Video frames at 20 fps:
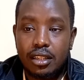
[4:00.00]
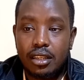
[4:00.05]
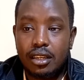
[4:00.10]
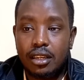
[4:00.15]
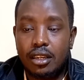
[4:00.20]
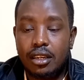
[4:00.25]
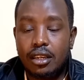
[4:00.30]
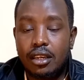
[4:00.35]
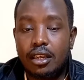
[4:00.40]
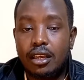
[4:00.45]

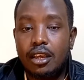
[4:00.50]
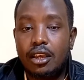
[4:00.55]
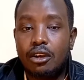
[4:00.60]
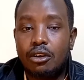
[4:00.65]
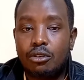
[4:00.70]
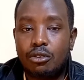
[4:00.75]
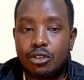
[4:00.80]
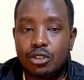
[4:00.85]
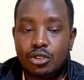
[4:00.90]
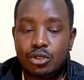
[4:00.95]
the
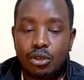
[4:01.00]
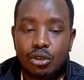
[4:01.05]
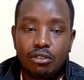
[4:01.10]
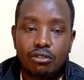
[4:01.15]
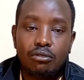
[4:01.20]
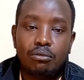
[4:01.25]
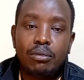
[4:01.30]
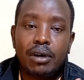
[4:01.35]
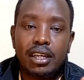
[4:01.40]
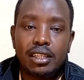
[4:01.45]
Control
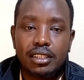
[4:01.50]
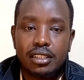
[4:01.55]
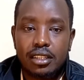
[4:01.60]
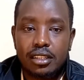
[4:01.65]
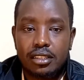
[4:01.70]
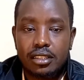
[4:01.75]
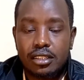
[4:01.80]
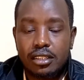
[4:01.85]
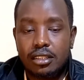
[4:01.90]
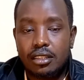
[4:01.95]
of
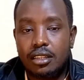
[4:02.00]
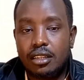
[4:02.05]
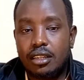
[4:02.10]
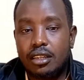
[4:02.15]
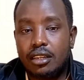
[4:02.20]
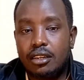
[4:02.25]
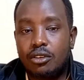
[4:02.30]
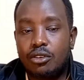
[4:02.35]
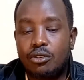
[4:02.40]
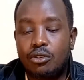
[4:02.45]
Budget,
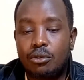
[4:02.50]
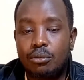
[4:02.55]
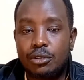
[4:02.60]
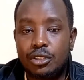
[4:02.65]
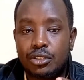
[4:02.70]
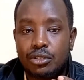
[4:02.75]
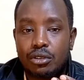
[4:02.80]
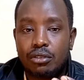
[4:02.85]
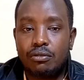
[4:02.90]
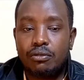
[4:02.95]
the
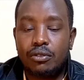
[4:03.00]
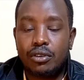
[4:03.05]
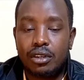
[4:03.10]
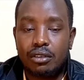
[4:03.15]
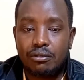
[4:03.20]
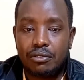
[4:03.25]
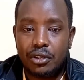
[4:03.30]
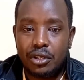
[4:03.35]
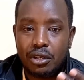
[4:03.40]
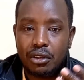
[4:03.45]
Commission for
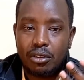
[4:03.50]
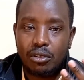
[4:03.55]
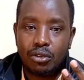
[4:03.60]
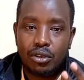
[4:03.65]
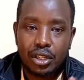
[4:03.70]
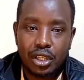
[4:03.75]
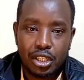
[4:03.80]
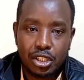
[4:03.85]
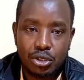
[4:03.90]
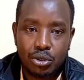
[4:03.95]
Revenue
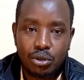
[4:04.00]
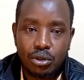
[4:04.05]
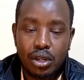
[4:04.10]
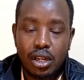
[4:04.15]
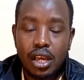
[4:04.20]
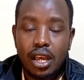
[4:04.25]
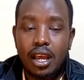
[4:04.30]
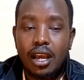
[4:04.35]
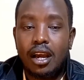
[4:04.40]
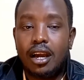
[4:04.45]
Allocation,
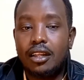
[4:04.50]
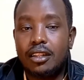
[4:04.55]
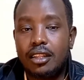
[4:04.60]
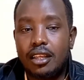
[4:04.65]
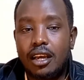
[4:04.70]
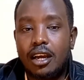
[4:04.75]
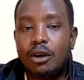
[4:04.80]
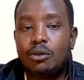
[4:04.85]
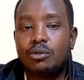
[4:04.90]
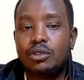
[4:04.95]
and
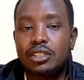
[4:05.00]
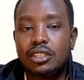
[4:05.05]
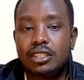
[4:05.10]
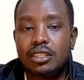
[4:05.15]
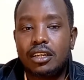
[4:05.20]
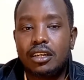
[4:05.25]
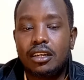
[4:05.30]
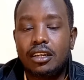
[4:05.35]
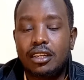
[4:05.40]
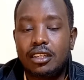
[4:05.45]
the
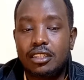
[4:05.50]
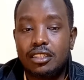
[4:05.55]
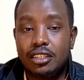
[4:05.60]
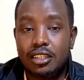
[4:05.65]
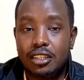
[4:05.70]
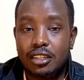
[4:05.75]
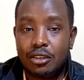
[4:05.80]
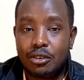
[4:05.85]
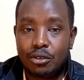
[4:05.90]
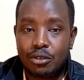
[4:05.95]
Auditor
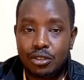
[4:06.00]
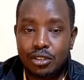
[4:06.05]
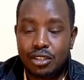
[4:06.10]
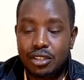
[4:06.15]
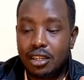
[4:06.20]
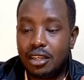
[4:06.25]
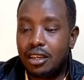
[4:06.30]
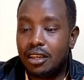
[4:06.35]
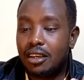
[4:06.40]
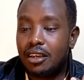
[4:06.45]
General's
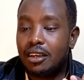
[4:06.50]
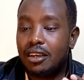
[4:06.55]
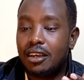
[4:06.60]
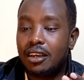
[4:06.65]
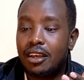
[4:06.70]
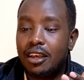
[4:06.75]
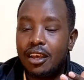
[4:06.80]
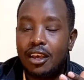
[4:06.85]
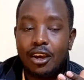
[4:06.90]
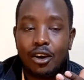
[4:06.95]

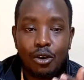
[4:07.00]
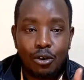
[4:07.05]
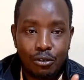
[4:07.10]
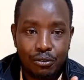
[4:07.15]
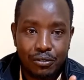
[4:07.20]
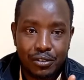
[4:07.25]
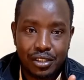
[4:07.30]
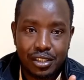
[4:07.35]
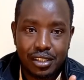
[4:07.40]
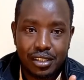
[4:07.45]

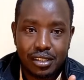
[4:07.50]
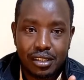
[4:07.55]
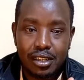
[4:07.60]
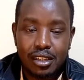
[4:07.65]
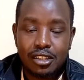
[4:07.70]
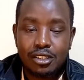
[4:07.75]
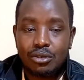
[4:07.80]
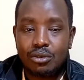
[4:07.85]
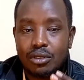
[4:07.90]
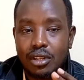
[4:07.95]
office.
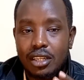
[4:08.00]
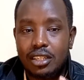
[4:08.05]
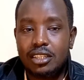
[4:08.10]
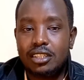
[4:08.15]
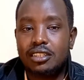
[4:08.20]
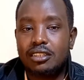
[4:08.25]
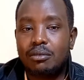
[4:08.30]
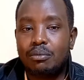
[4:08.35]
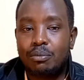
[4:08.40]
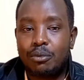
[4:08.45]
So that
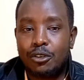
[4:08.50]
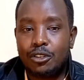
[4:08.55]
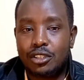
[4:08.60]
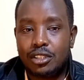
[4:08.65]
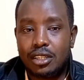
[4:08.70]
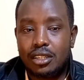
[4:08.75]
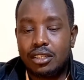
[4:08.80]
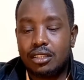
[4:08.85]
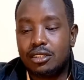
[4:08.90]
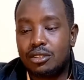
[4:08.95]
is
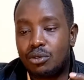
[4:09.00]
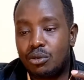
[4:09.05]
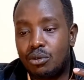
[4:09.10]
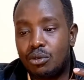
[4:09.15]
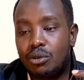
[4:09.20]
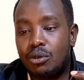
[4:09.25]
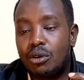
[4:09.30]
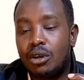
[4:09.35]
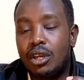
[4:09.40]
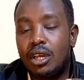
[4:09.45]
important.
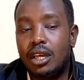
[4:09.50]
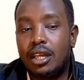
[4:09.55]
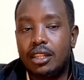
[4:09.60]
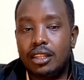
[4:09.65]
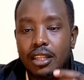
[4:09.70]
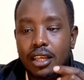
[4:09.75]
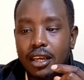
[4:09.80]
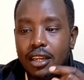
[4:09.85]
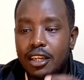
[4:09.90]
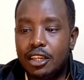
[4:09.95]
So
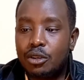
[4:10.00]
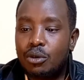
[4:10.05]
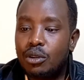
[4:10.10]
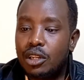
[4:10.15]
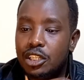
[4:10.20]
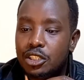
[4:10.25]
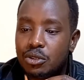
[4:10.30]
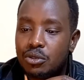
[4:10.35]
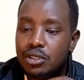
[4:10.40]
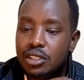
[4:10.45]
the
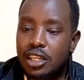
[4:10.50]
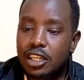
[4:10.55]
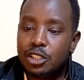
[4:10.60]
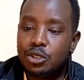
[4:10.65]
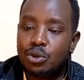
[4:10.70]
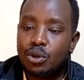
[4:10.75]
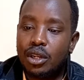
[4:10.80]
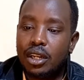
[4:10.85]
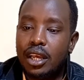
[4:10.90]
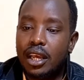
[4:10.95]
regulations
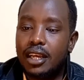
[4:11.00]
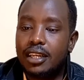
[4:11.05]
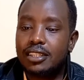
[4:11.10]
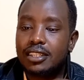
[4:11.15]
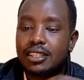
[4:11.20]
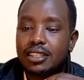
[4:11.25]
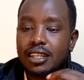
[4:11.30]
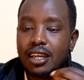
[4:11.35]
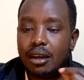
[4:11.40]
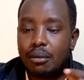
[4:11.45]
actually
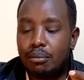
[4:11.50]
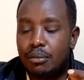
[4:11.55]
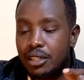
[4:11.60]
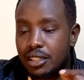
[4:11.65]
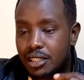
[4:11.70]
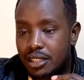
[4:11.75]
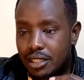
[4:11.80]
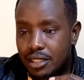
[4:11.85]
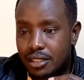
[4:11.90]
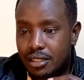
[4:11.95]

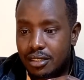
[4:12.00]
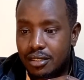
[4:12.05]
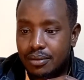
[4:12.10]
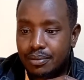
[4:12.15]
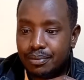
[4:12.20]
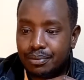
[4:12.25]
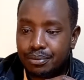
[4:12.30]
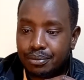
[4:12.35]
establishes